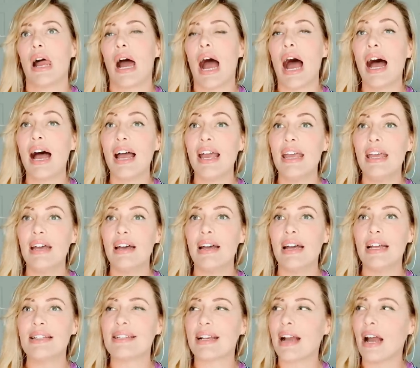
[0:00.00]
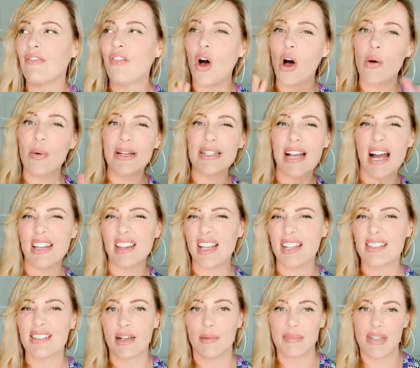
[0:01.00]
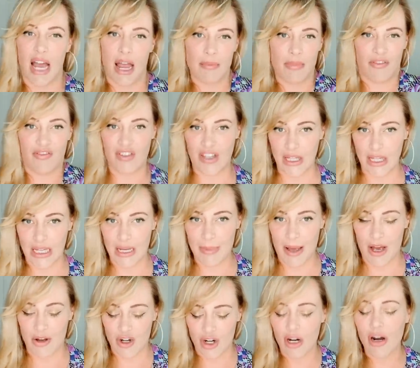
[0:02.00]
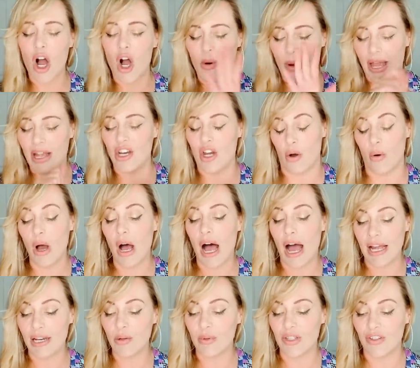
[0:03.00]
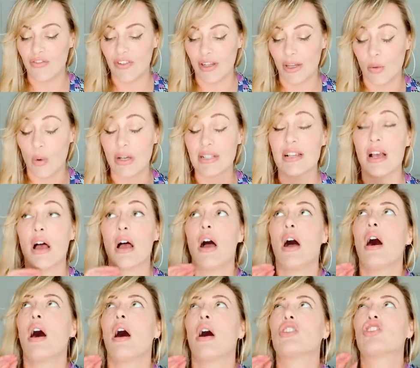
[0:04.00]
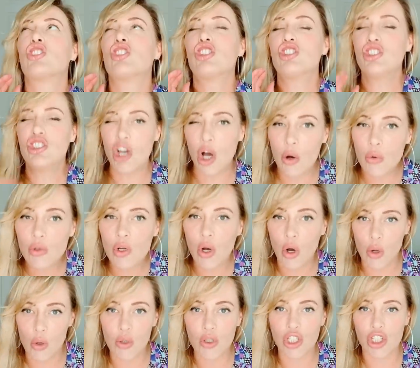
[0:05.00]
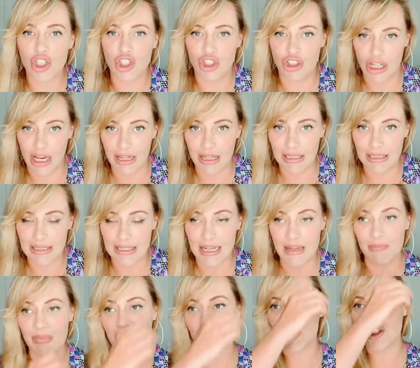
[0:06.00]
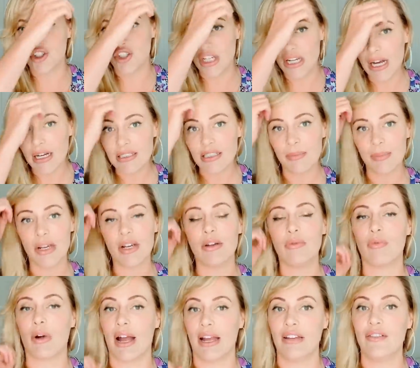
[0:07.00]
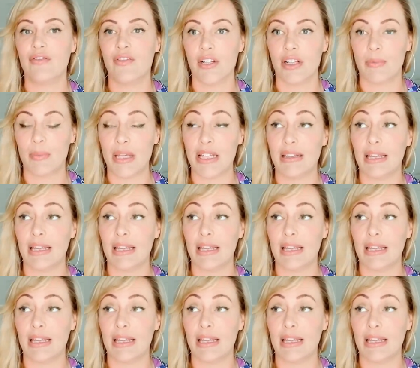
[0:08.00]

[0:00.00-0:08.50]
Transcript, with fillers: I, it's like I've always had like some type of feeling about her. Okay, no, I know what the feeling was. Stone cold jealousy because she got to marry Ryan Phillippe.